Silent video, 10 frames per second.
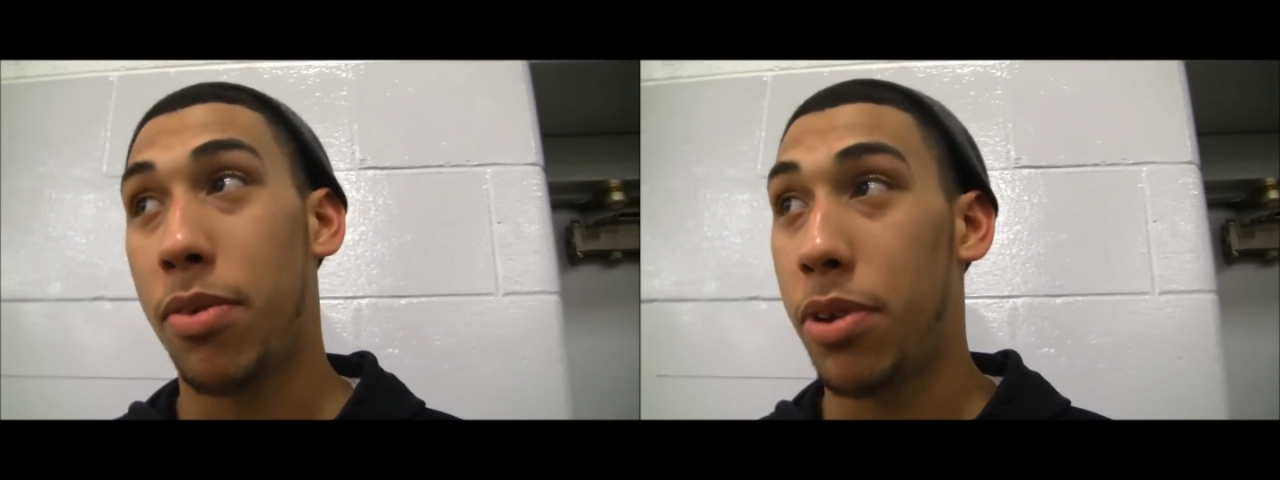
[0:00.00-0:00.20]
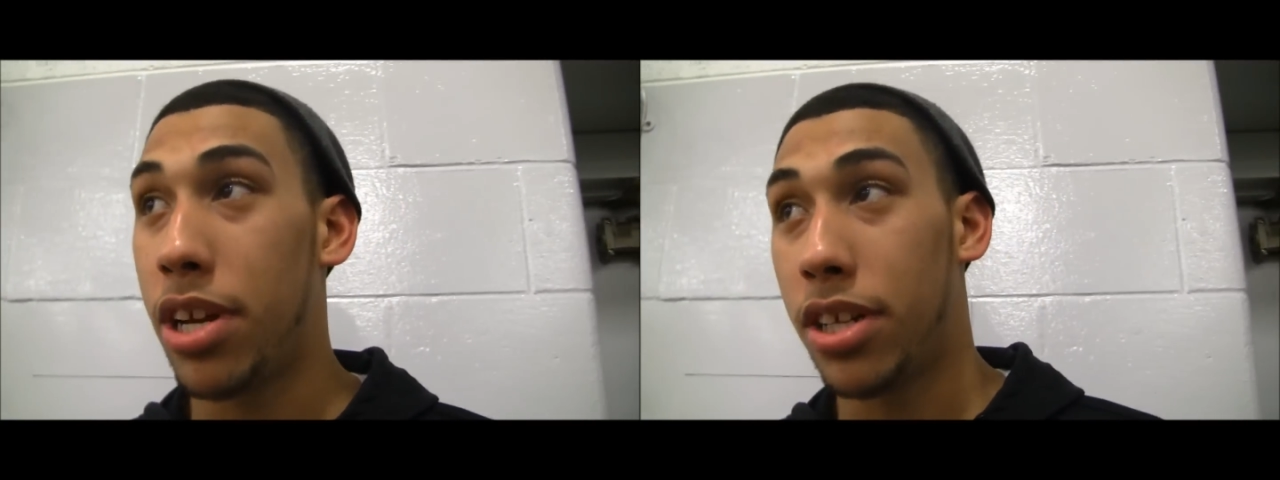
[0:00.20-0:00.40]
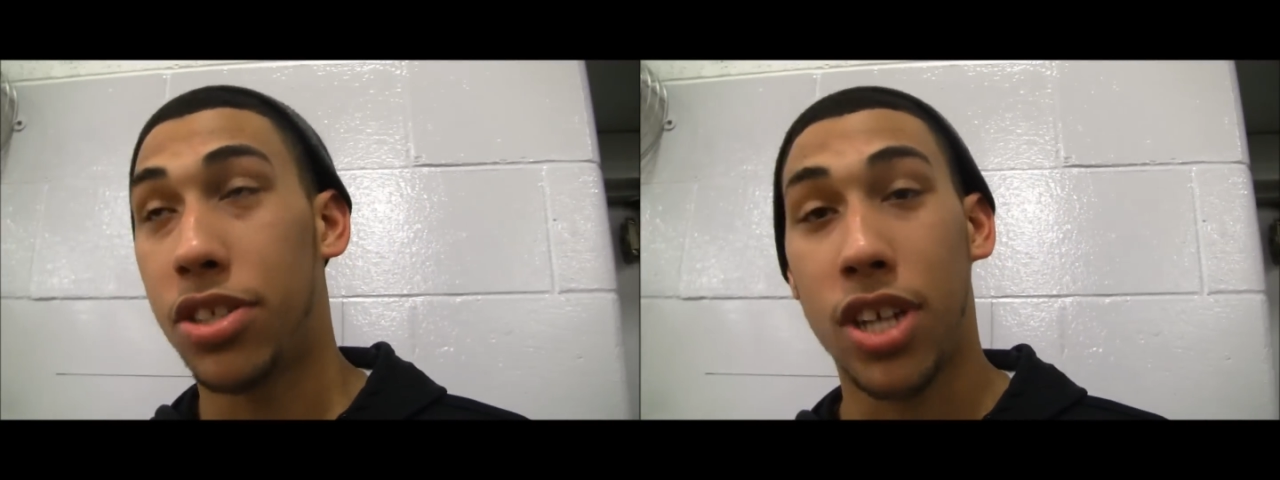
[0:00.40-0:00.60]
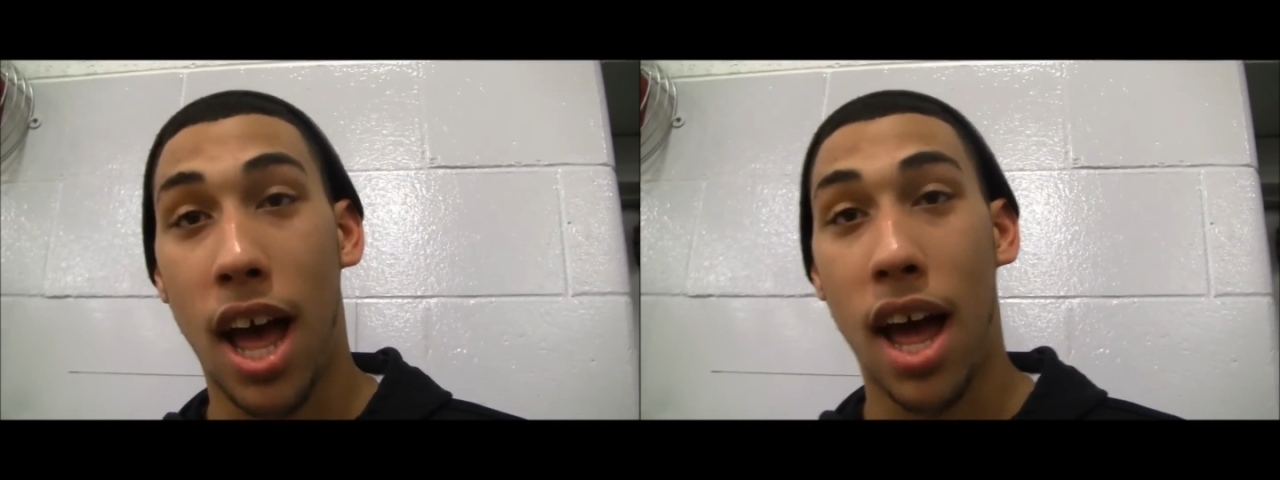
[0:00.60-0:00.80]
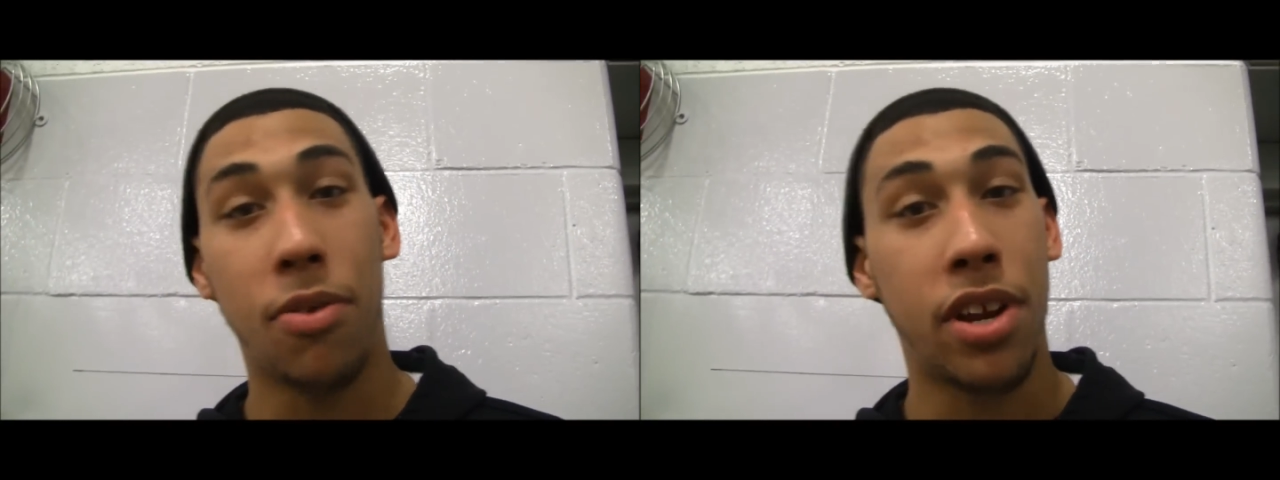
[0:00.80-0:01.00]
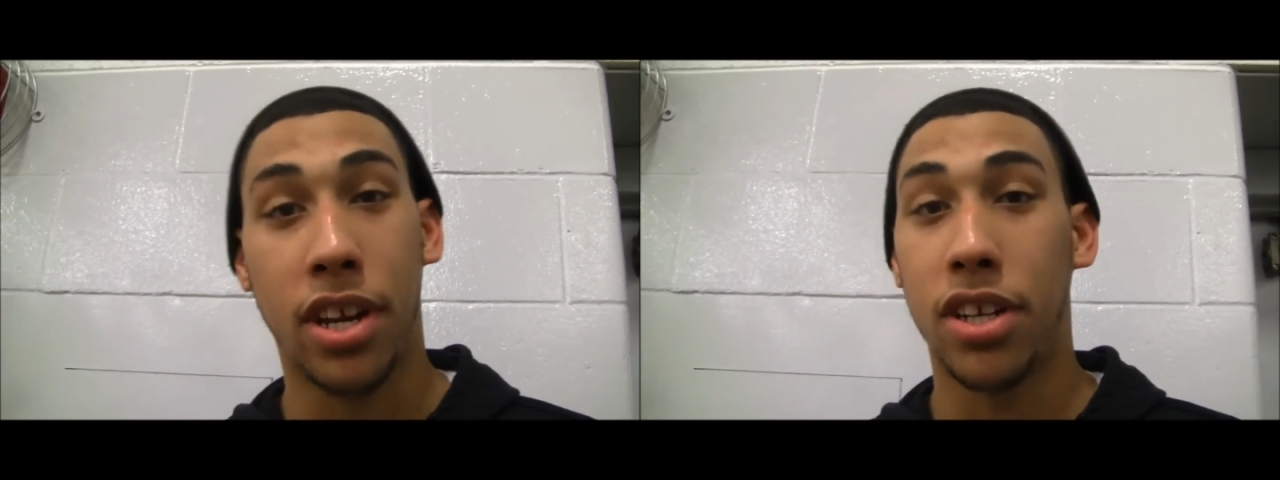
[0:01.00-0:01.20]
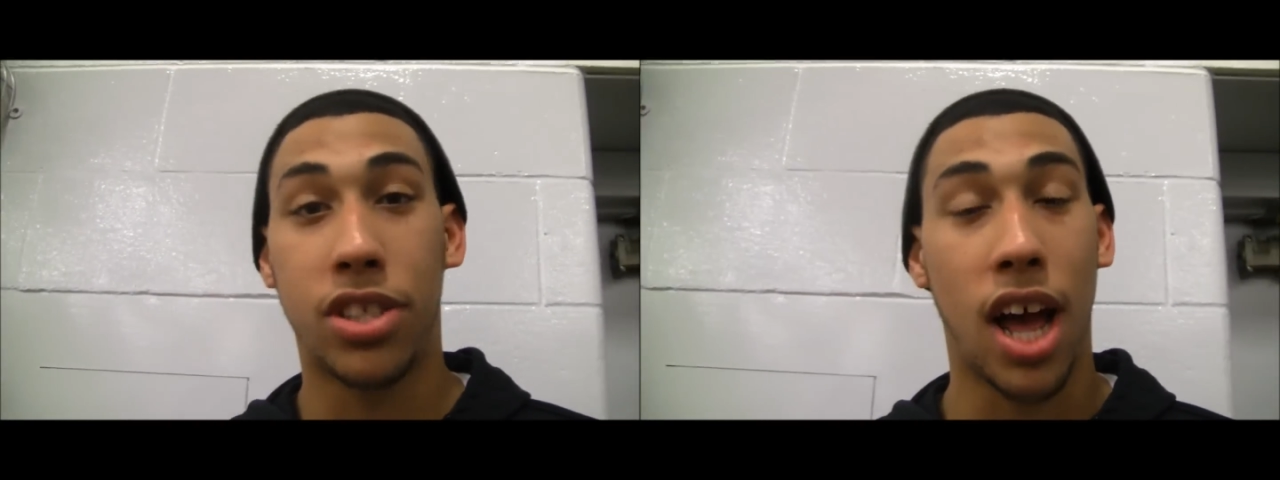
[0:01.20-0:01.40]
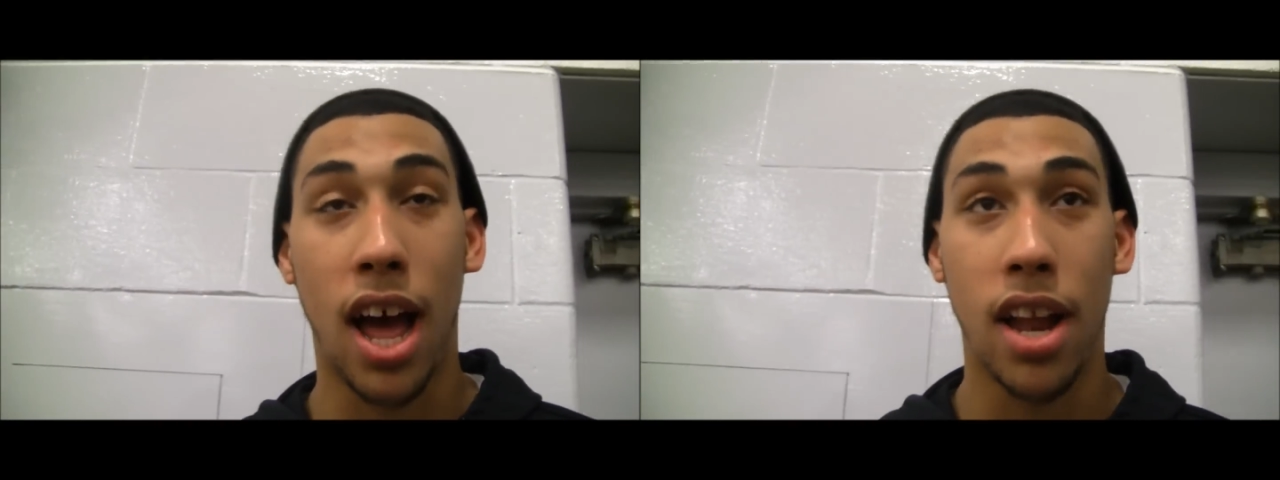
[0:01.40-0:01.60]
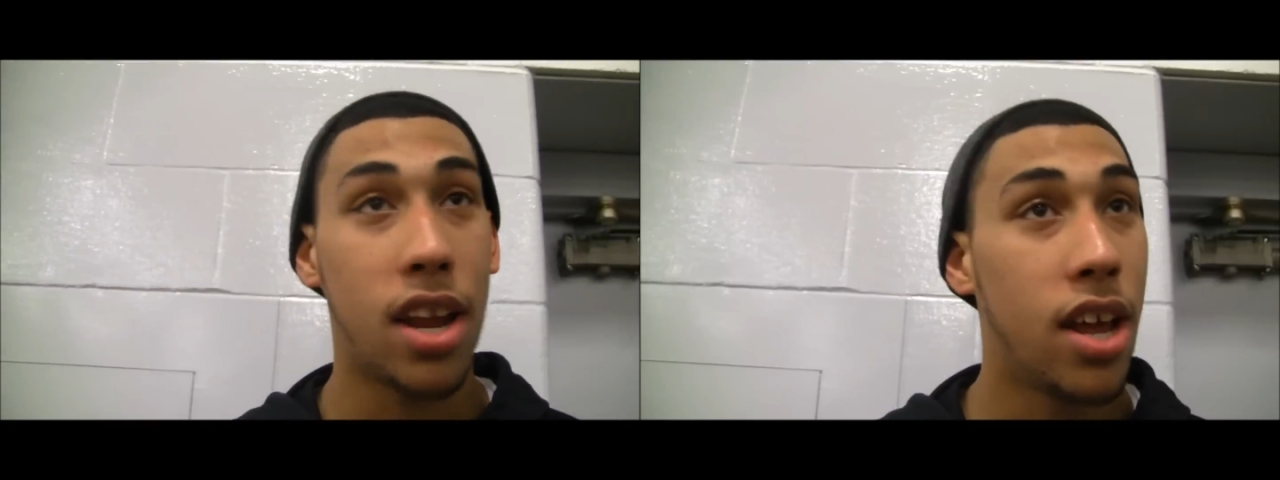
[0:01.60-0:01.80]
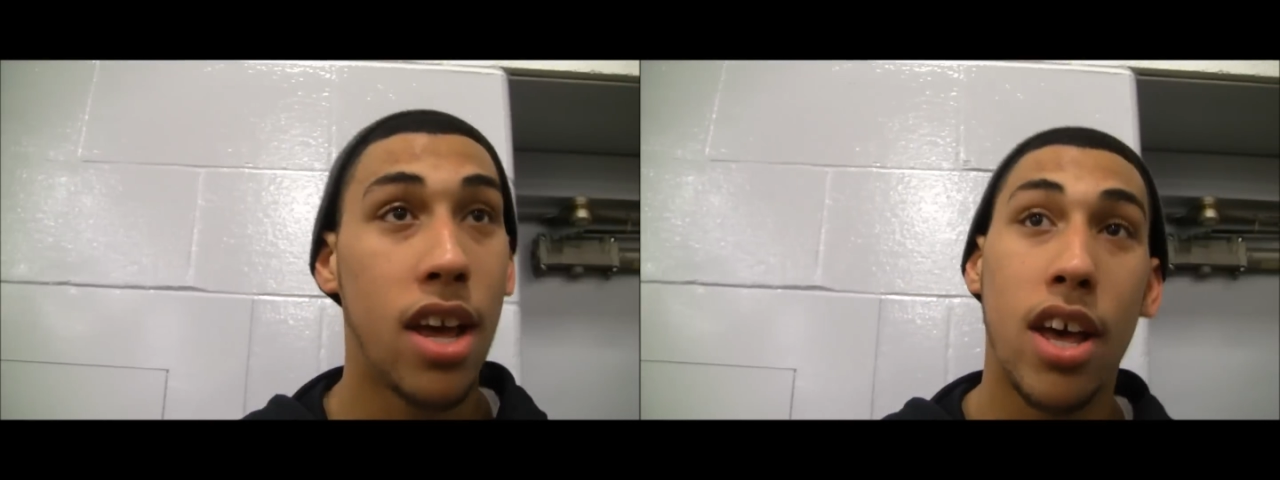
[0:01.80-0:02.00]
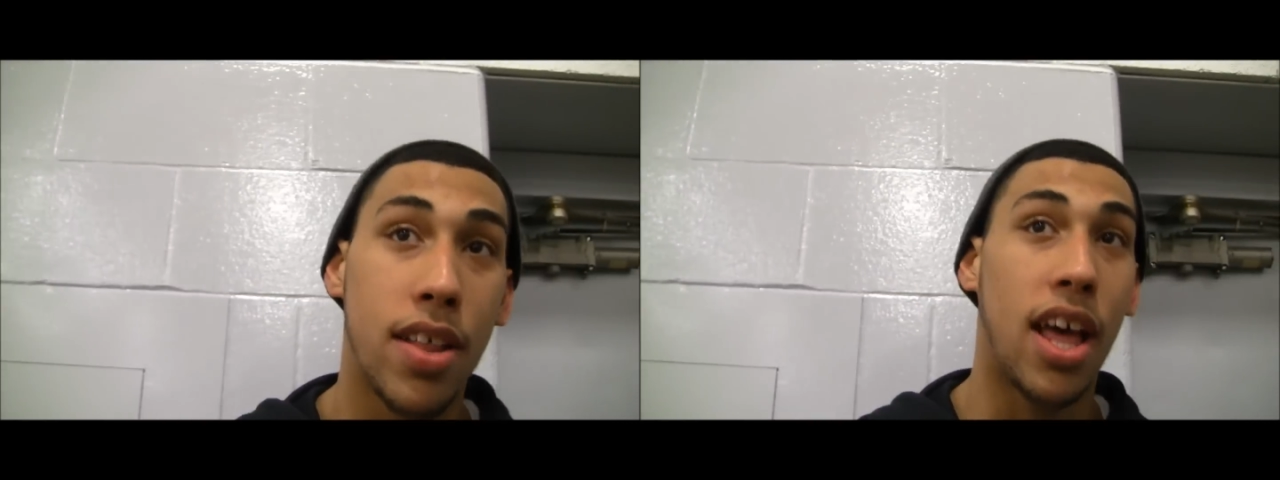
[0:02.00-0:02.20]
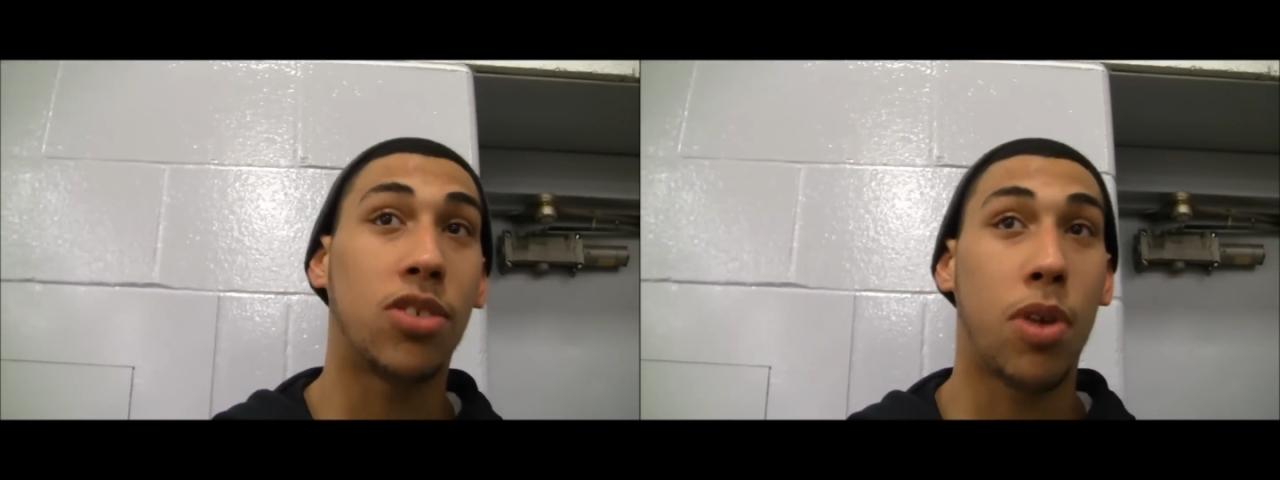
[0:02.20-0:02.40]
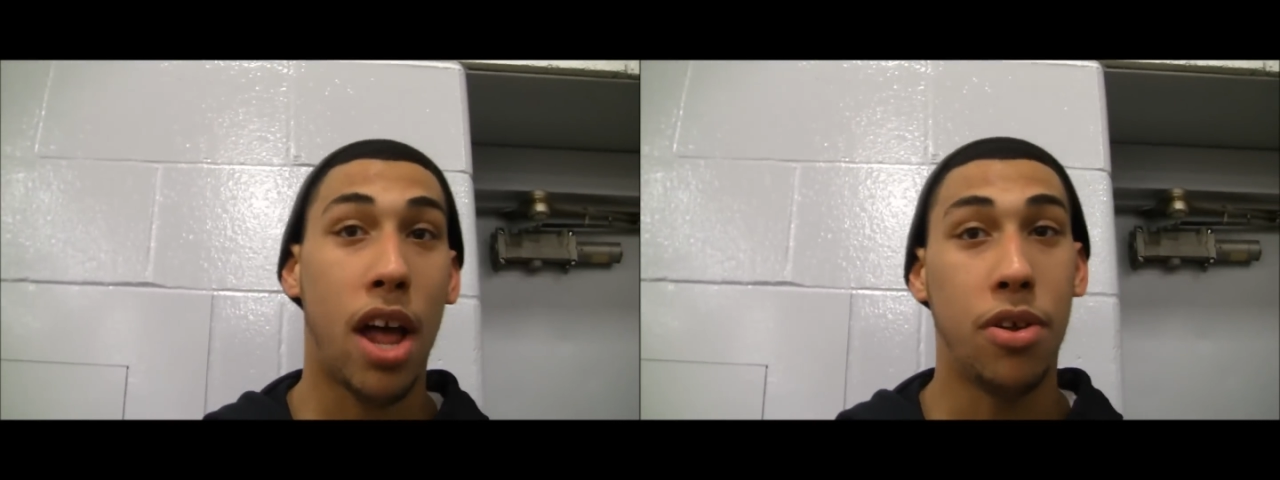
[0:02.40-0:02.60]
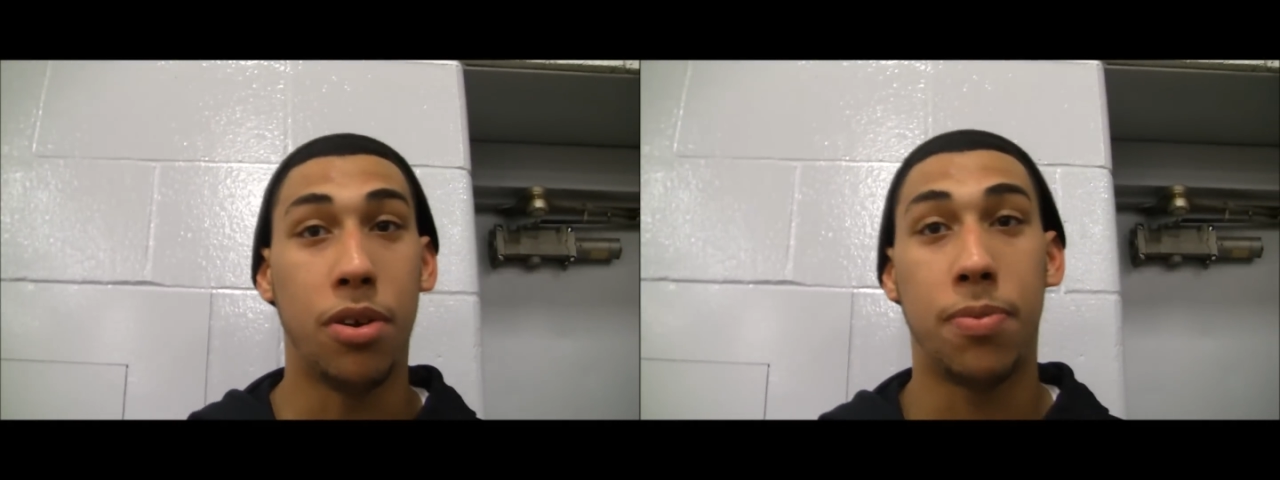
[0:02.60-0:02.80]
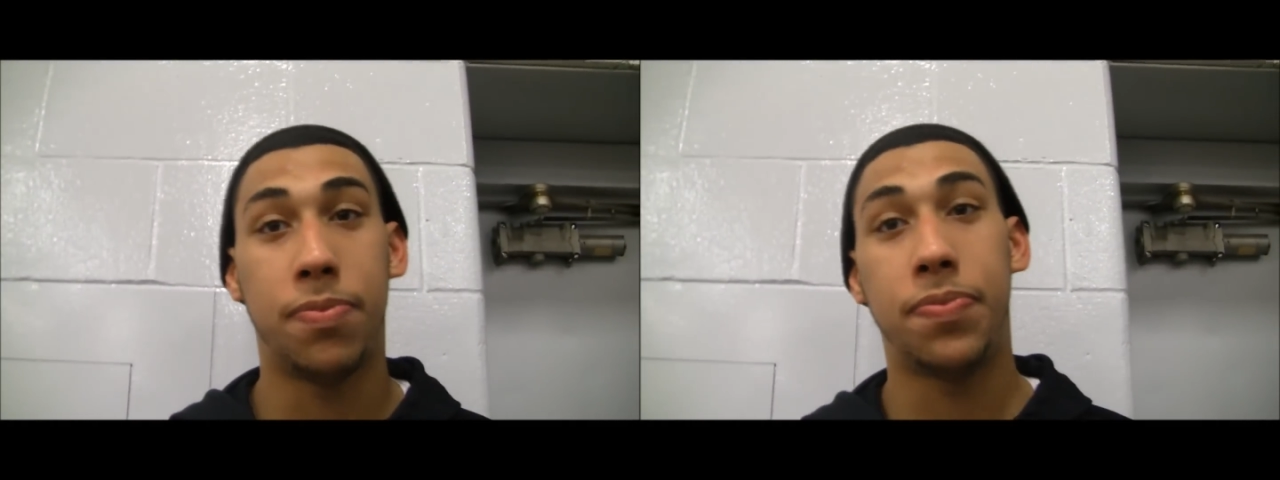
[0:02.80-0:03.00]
Whenever we need a shot, make a good shot. That's what I do.